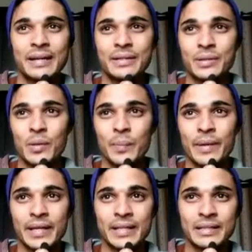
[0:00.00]
and, you know,
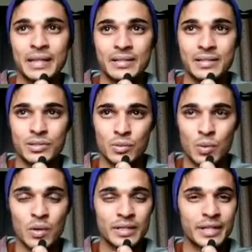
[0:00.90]
making that
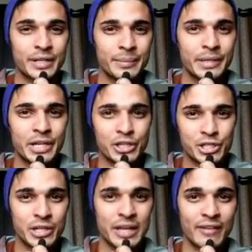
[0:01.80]
strong
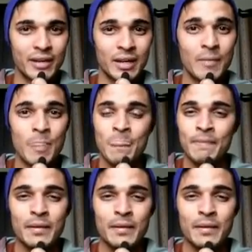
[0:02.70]
determination level.